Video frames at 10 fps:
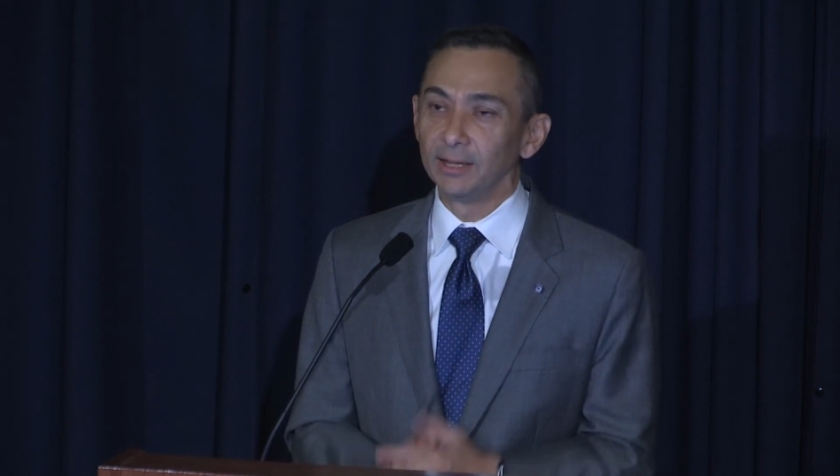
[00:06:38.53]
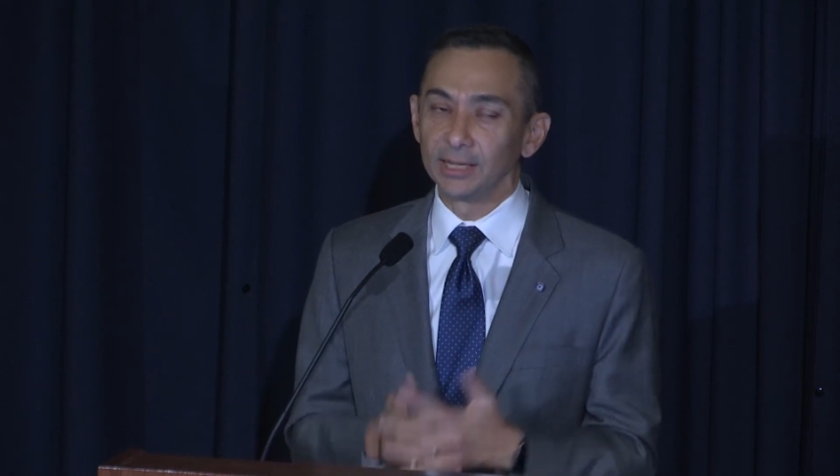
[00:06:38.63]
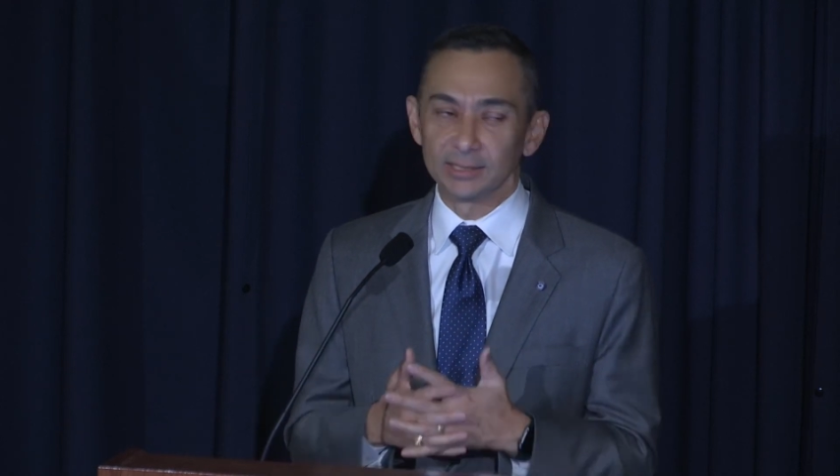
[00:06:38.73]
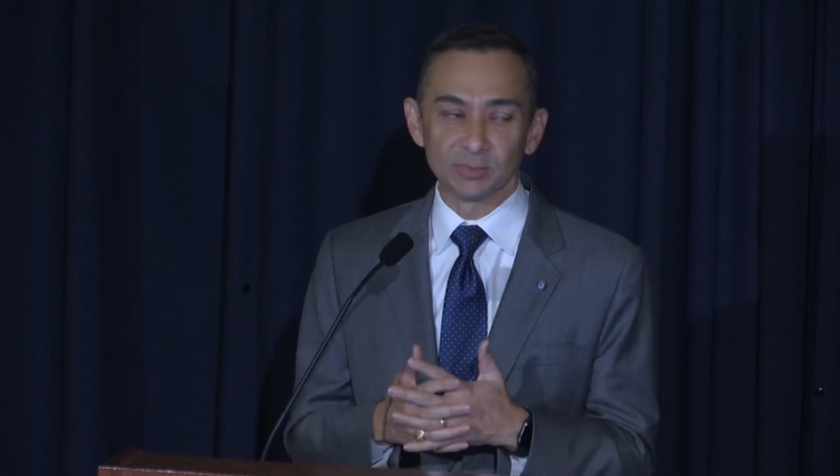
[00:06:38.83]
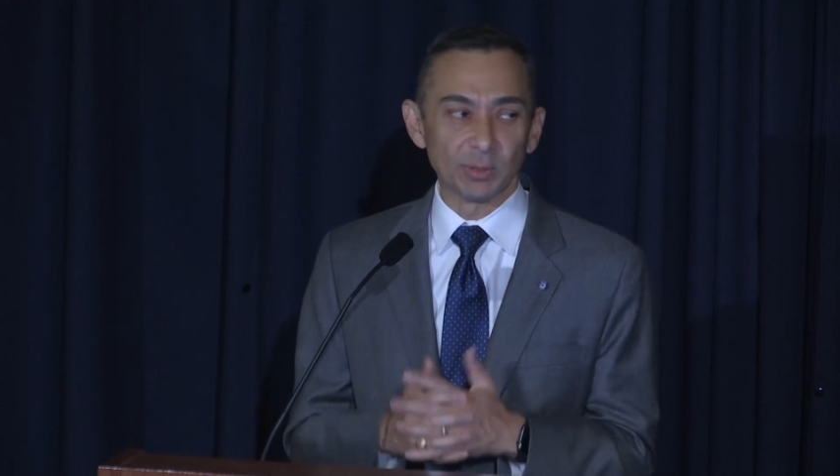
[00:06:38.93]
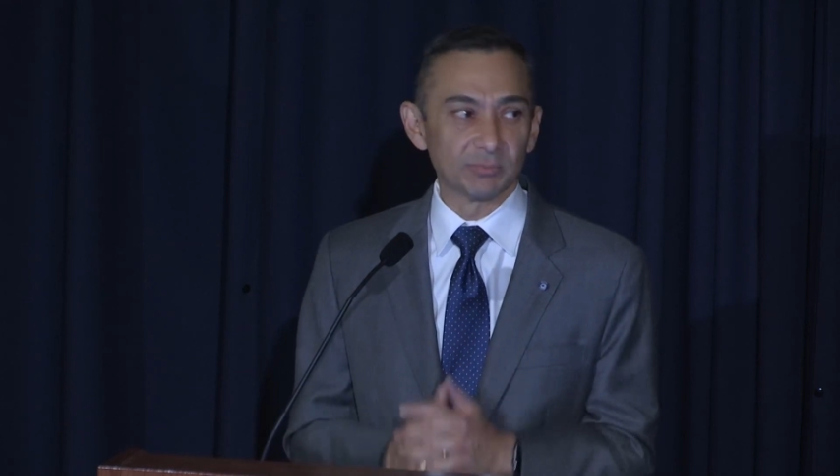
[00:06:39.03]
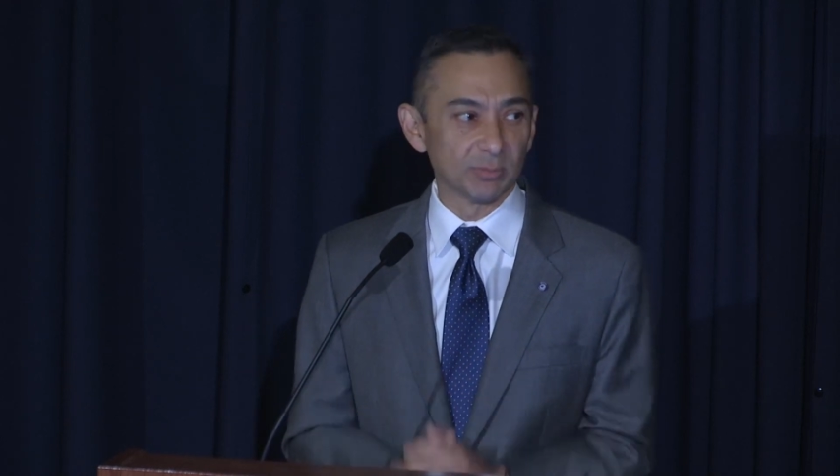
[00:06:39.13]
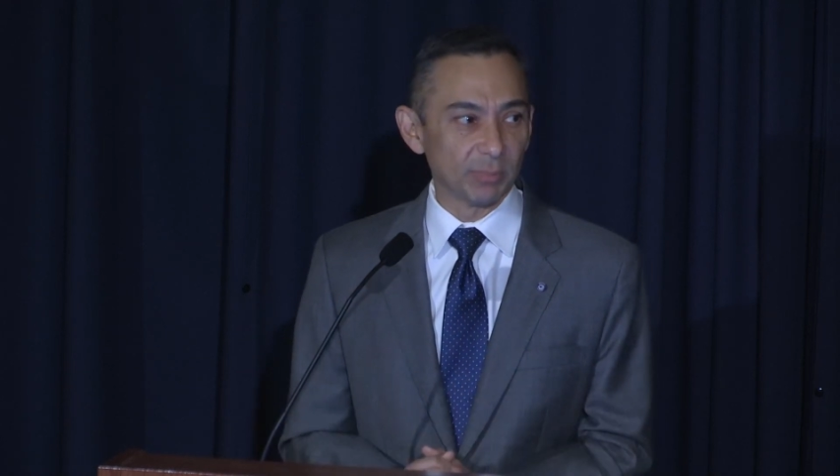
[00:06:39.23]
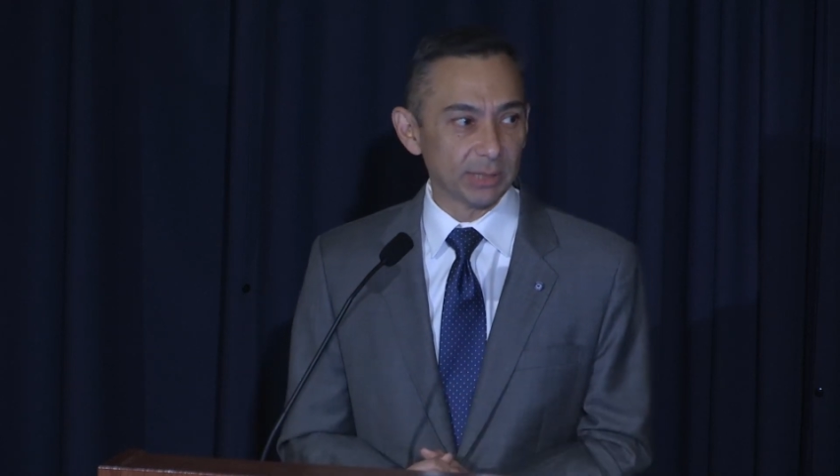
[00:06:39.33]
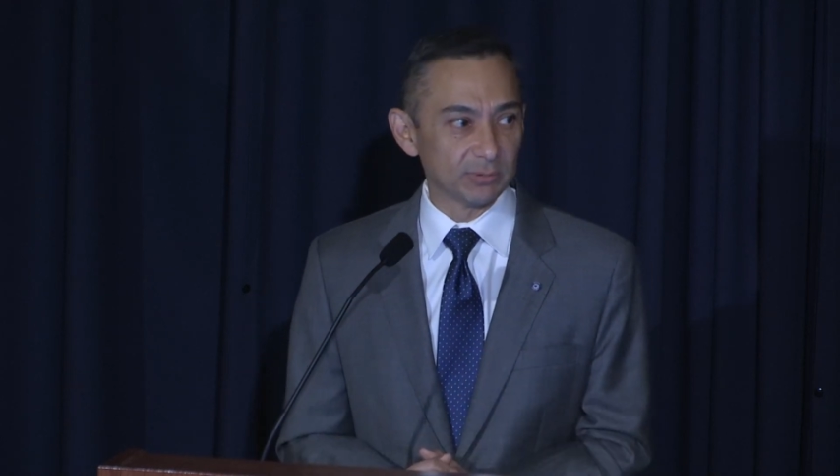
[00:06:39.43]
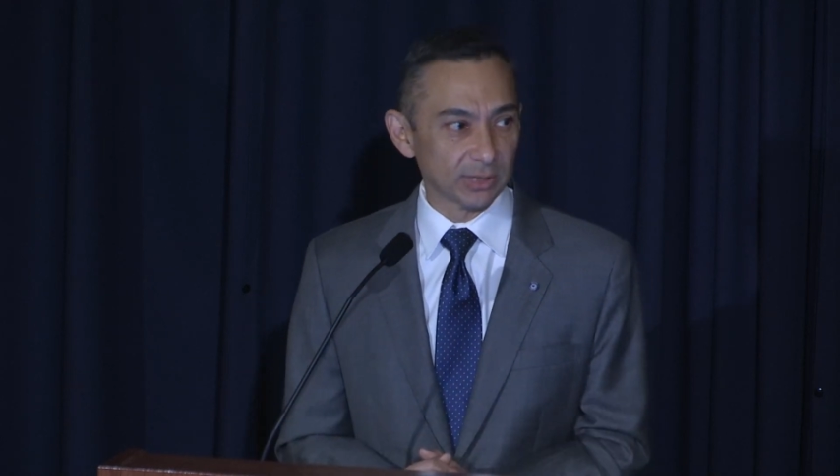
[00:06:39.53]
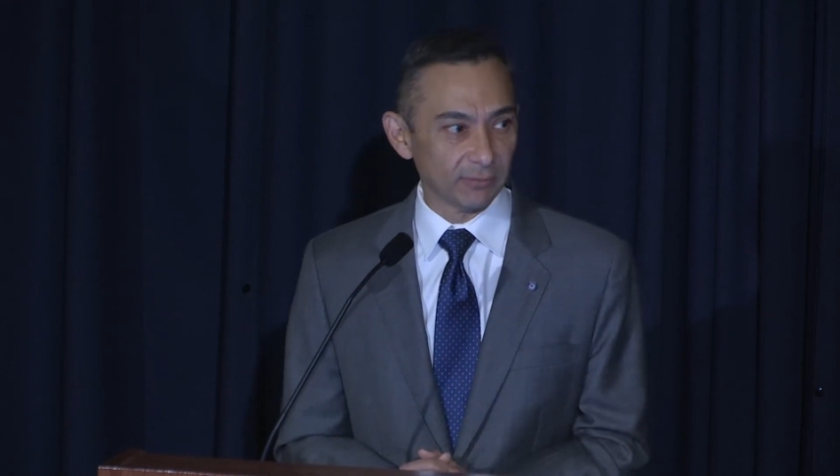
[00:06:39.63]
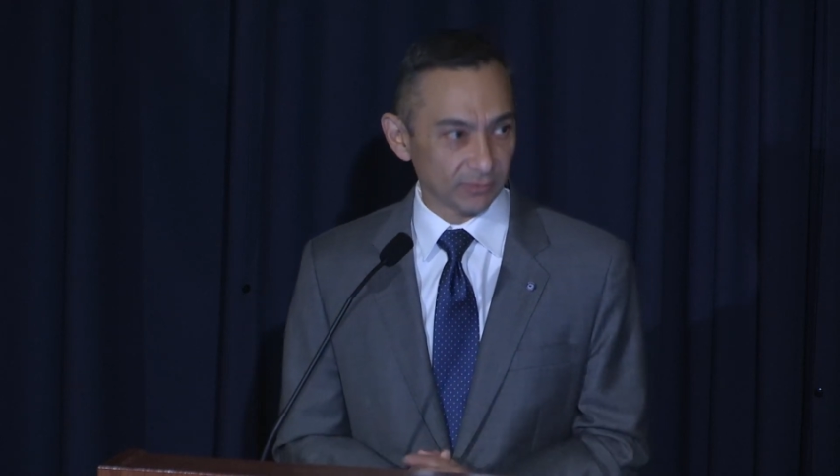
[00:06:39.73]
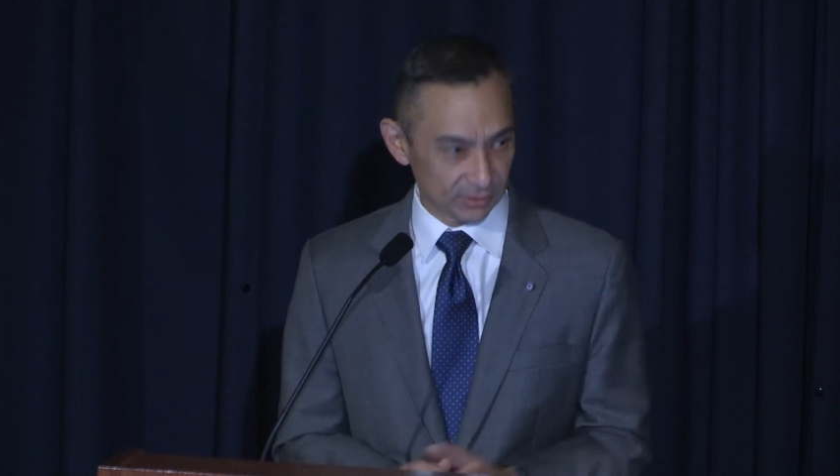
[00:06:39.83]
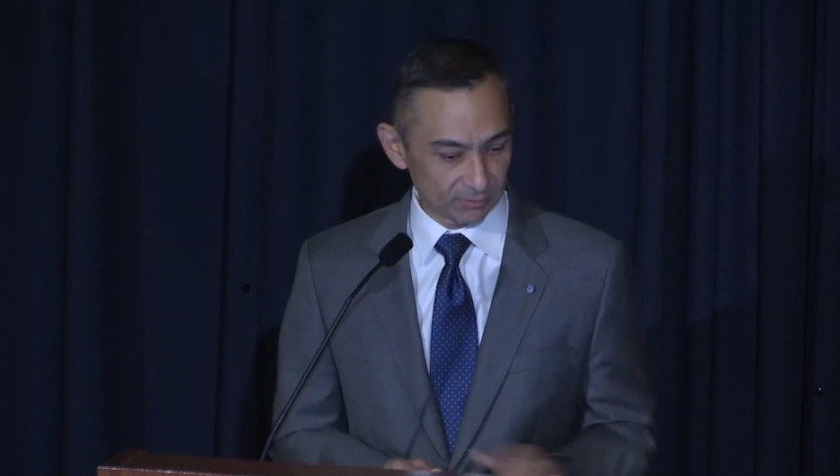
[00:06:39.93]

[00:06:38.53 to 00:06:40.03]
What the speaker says: at this Pumps and Pipes conference.